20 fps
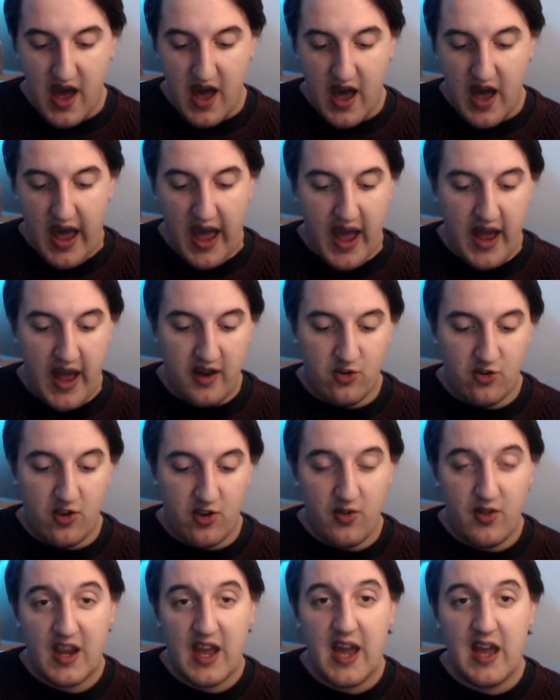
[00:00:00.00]
and so
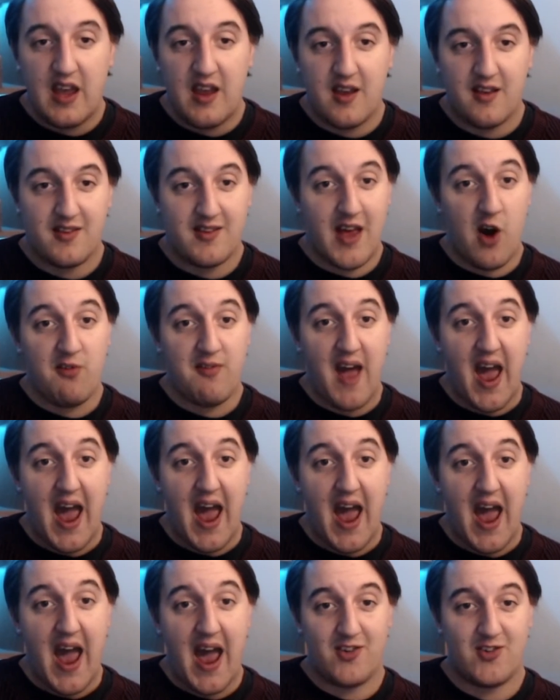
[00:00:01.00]
the cake itself
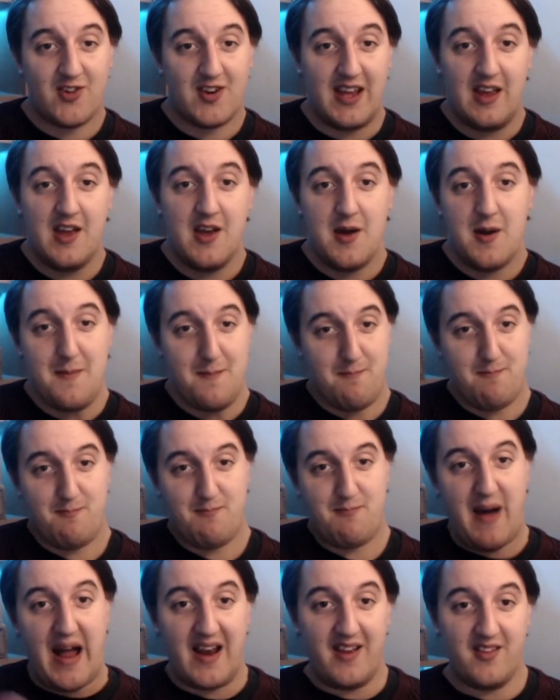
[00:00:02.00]
actually
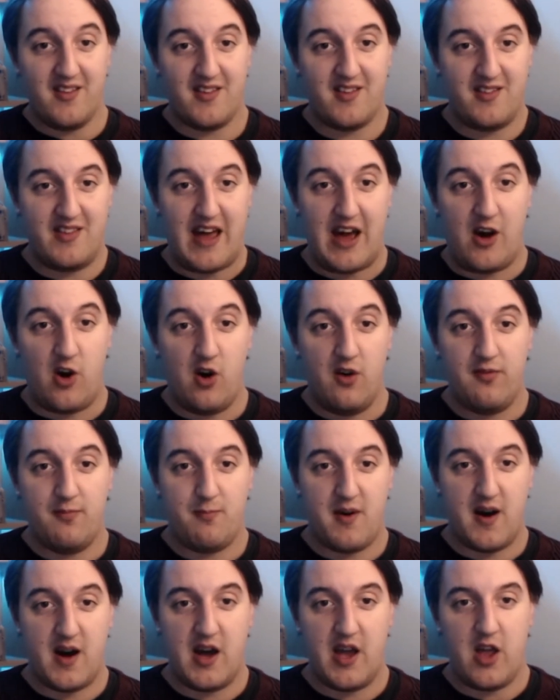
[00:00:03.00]
balances that off
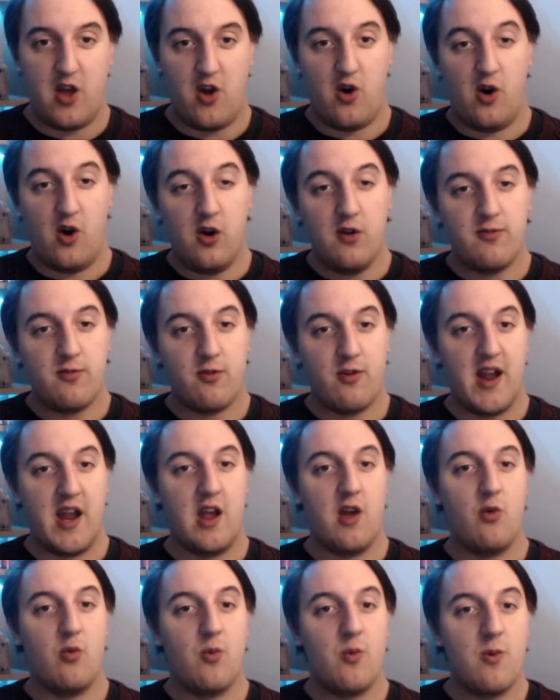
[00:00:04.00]
by offering
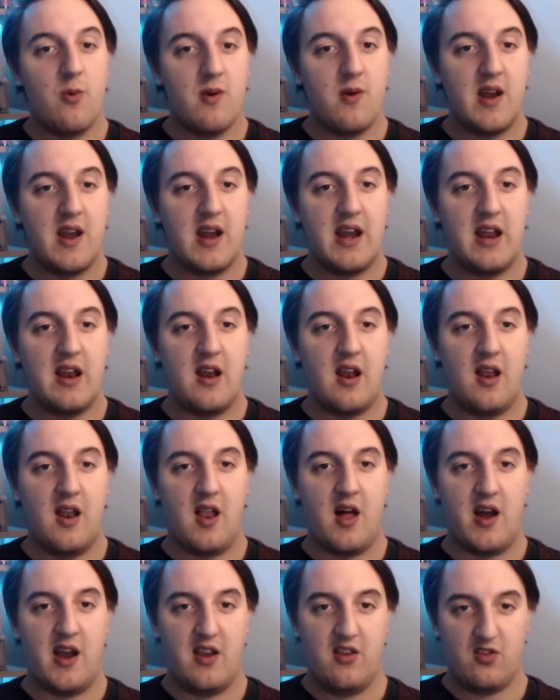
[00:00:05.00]
a really
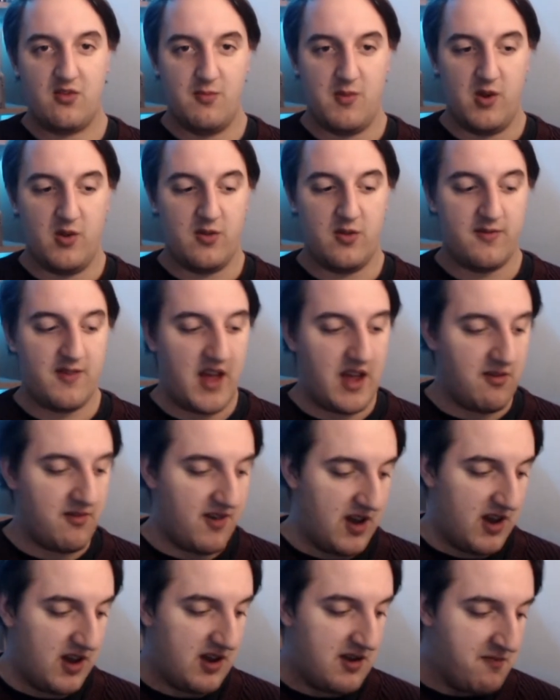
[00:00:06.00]
light, smooth
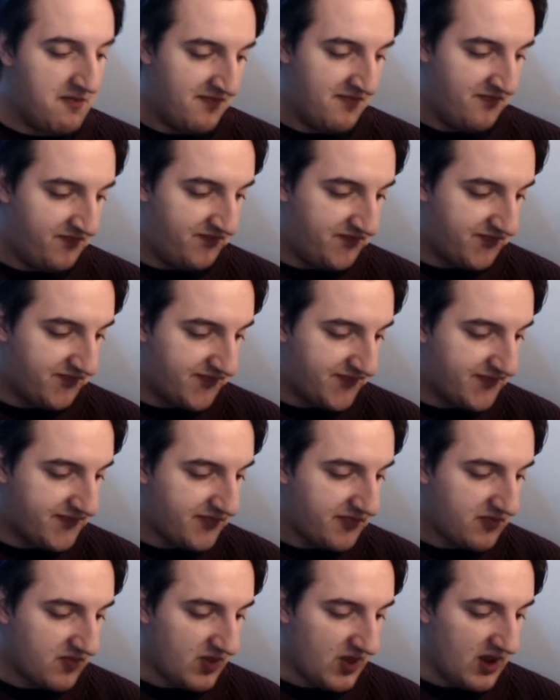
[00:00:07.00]
flavour.
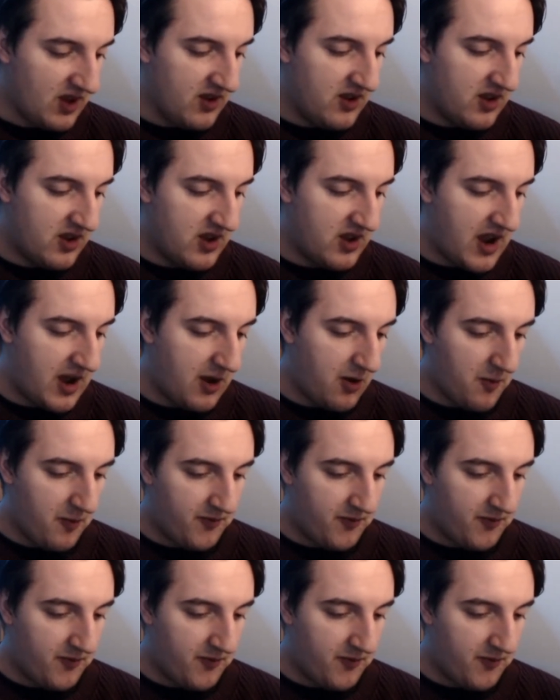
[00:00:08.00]
Now,